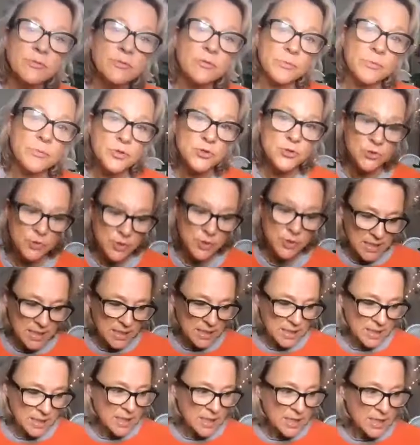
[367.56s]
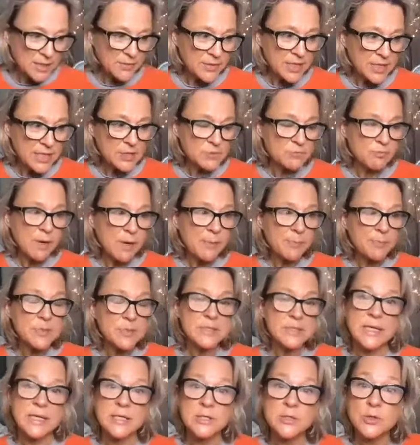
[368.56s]
from the tree, these
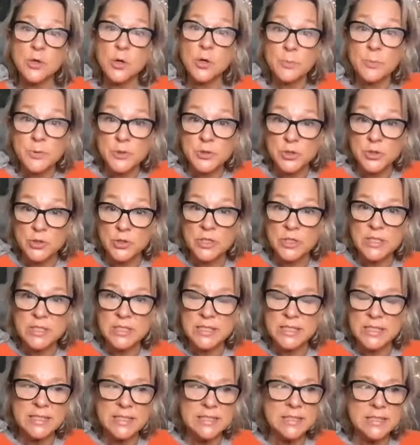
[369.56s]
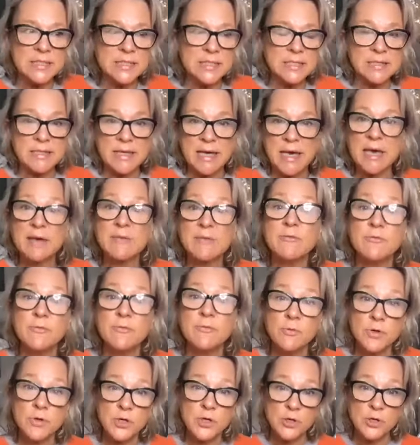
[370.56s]
represent opportunities that are there
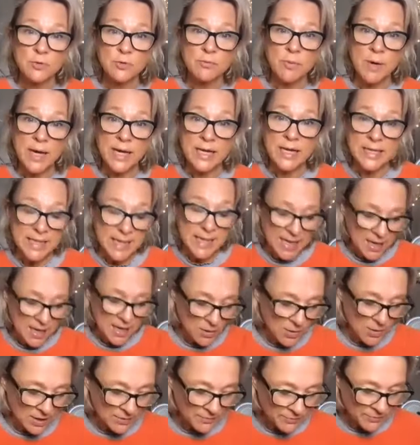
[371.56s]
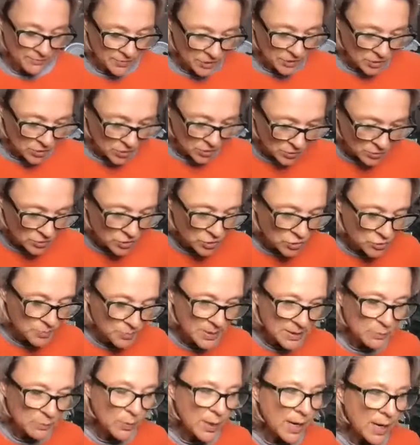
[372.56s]
for you right now, and for you to
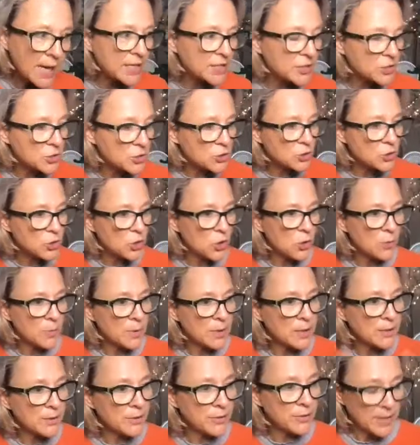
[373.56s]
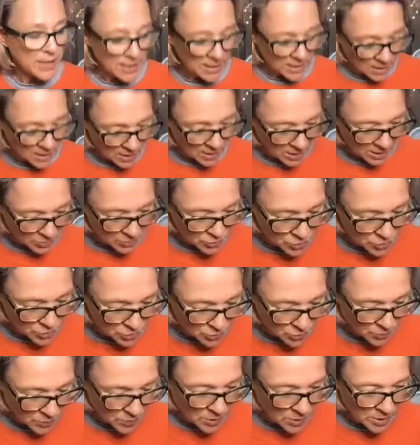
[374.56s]
be aware, to stop and think and go, do you
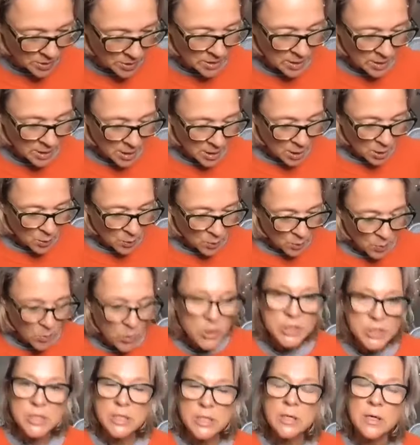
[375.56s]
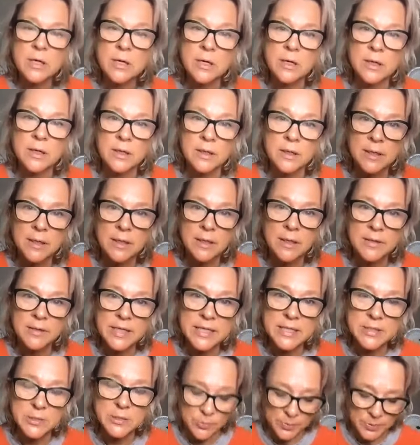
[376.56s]
know what are
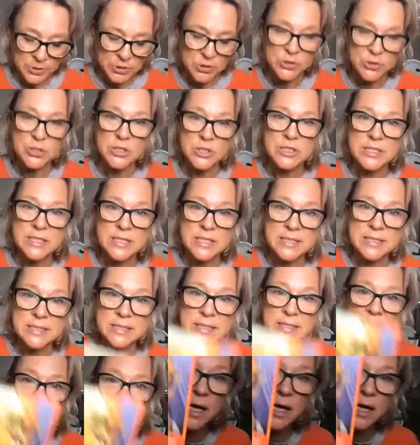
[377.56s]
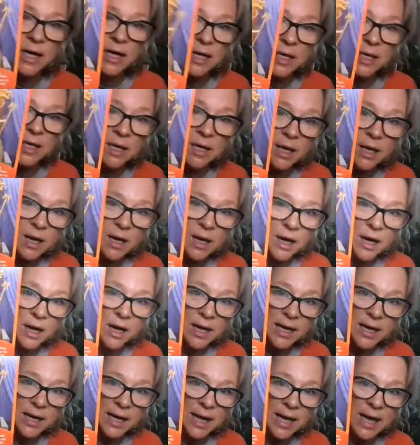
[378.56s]
these opportunities
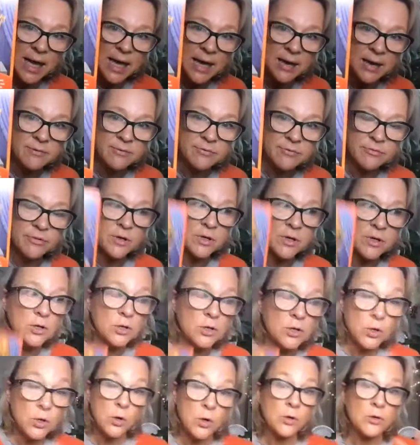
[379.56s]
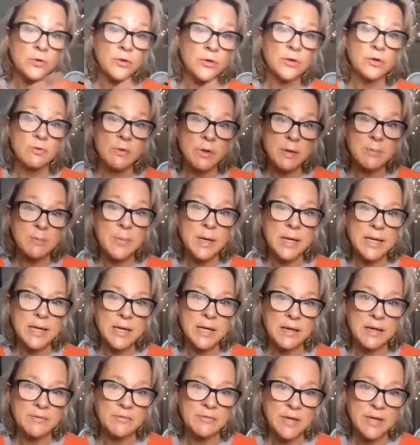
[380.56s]
I have got that are in my
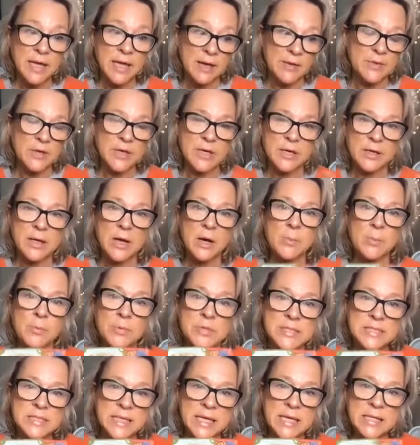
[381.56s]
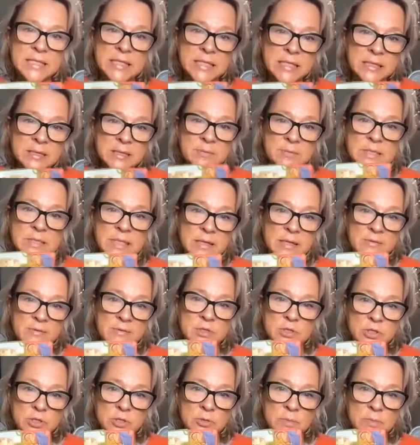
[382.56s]
life now, that are presenting
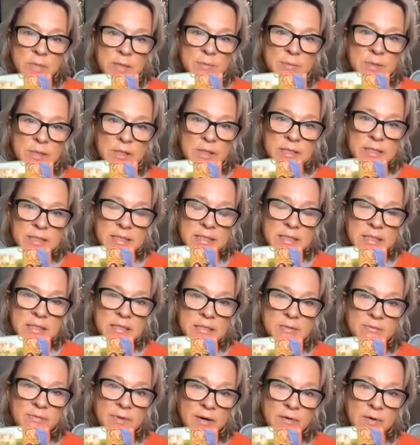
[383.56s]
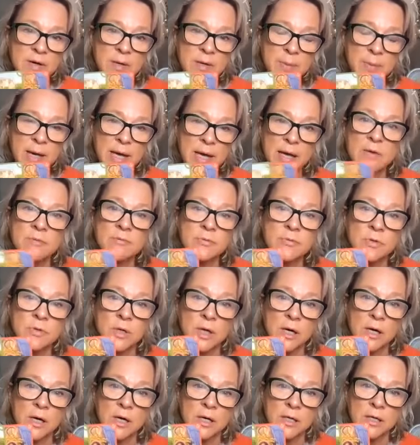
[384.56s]
themselves to me? Because this is a very powerful
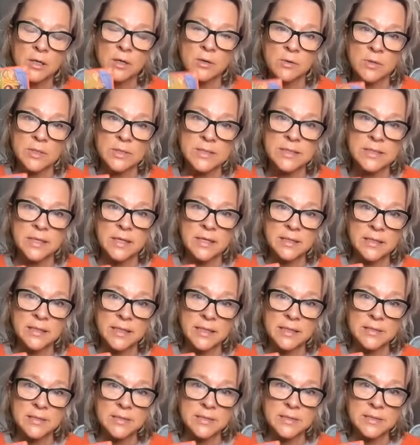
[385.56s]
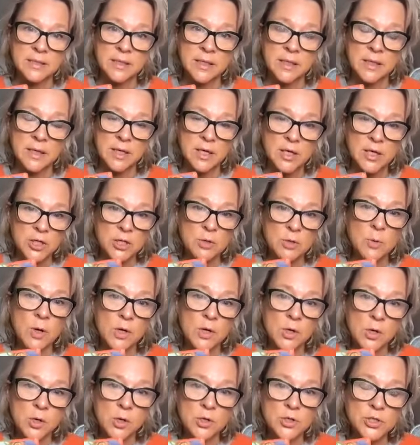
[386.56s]
card alongside this. You
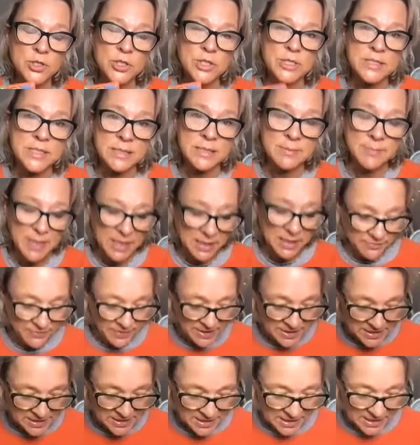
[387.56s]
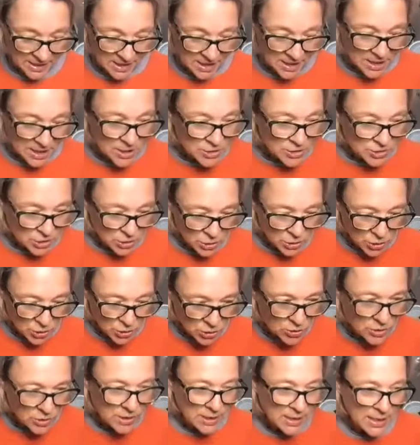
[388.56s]
are consciously manifesting. So
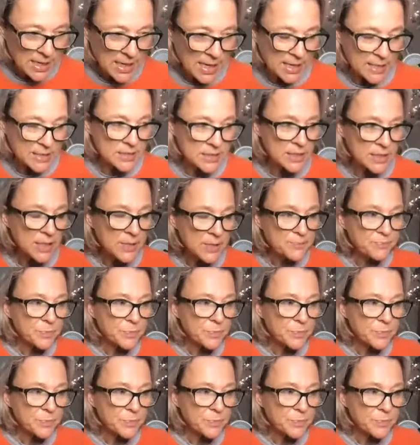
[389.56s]
look at